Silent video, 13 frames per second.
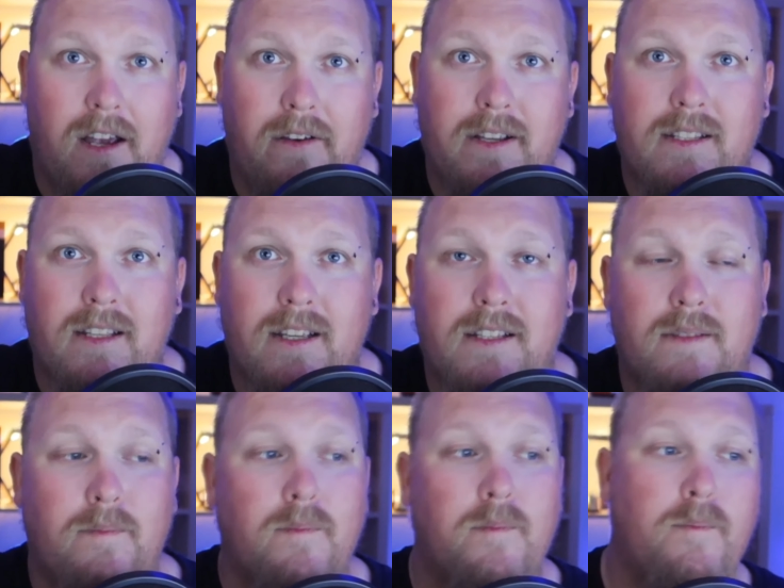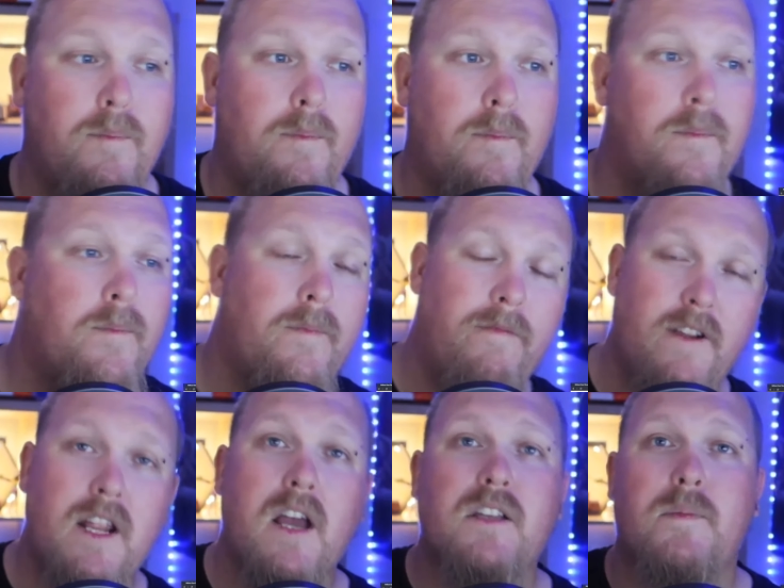His
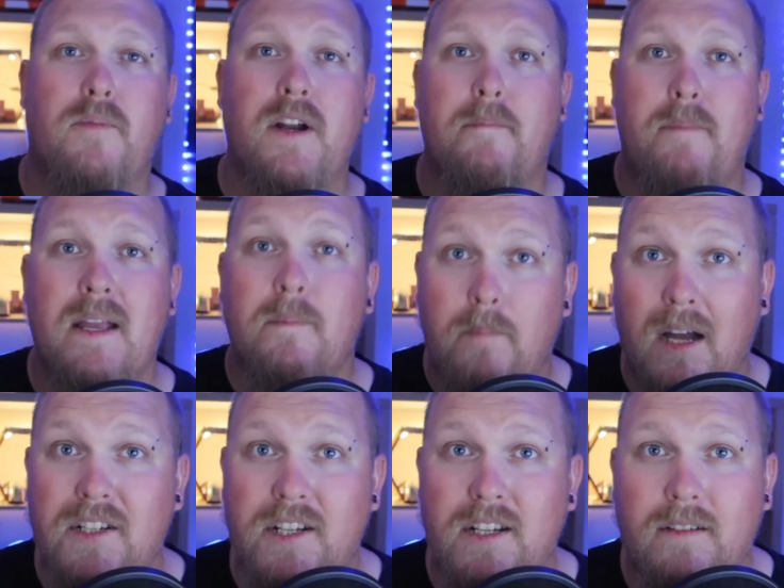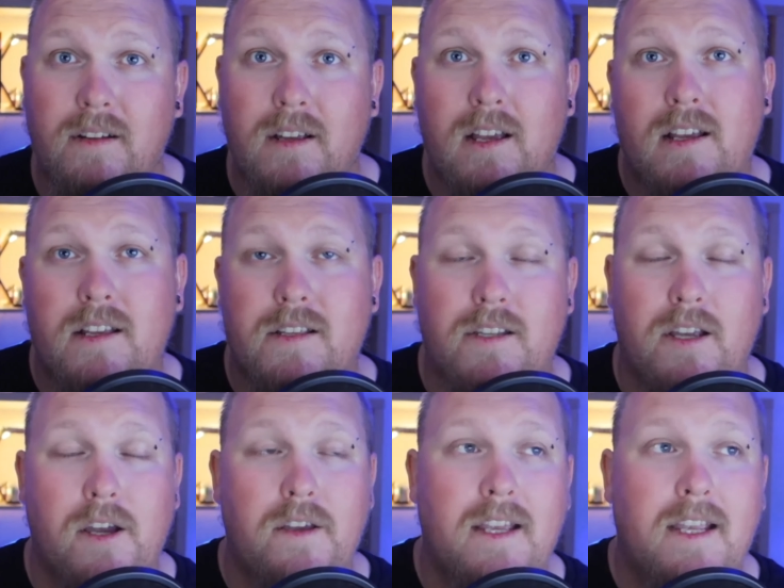video is a pretty big budget,
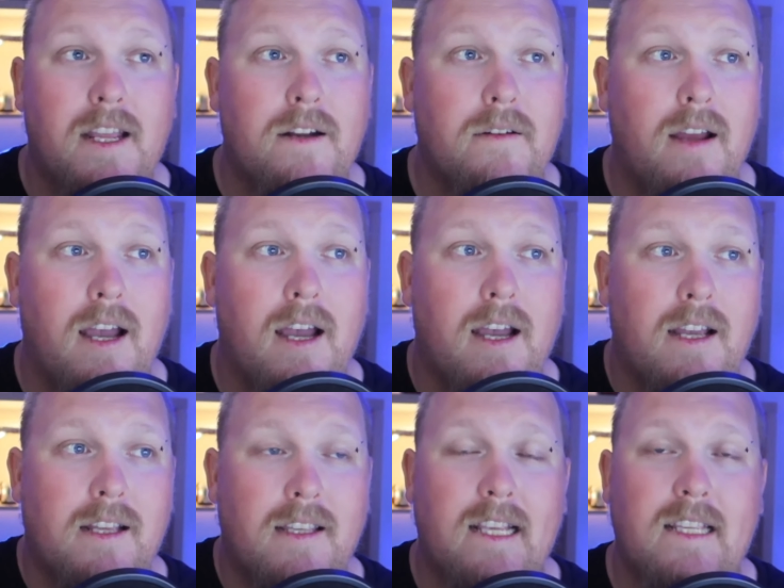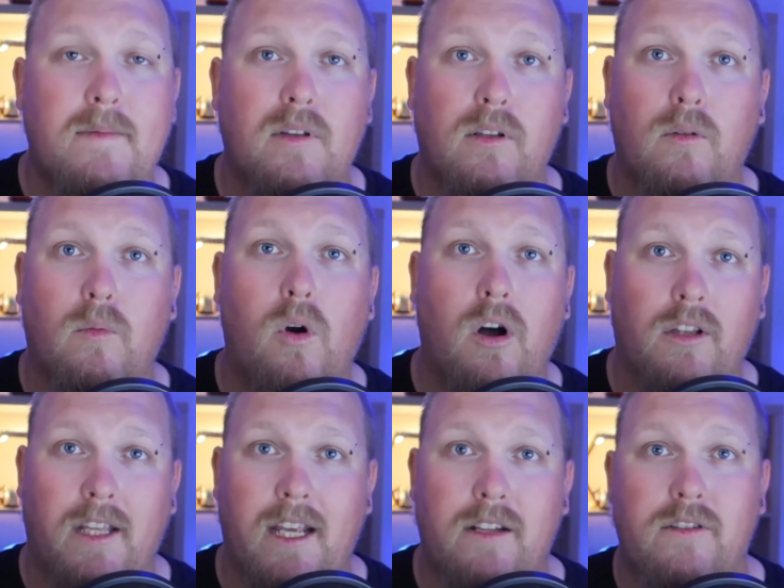so they get it takes me a little while
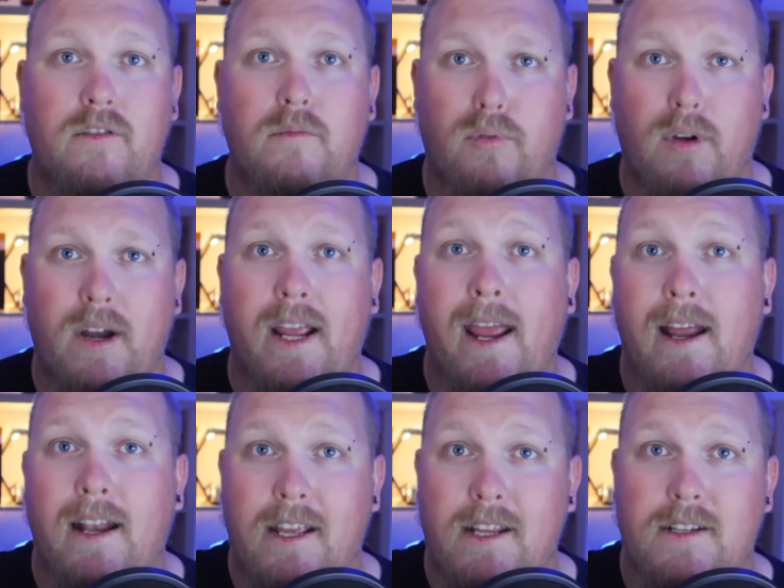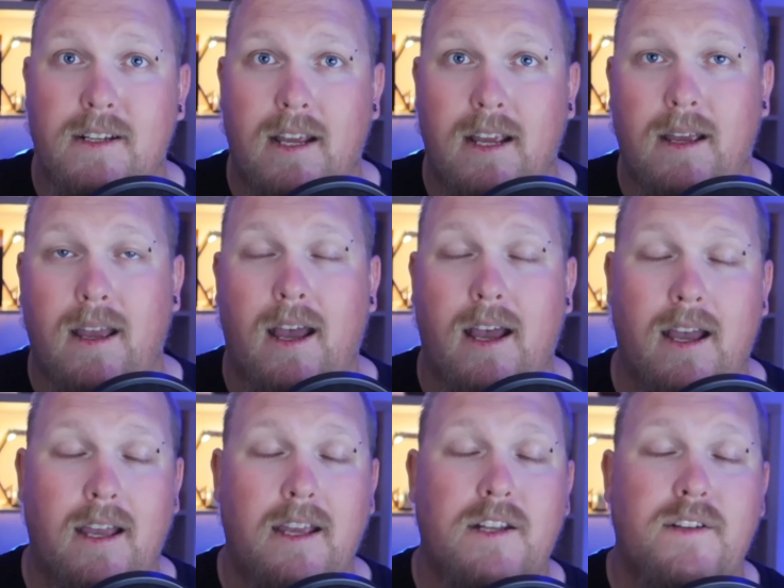now to bring out each
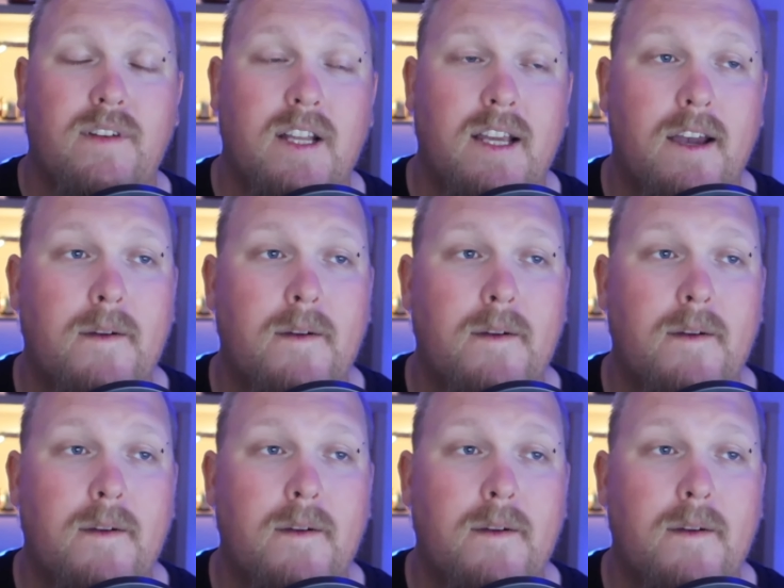video.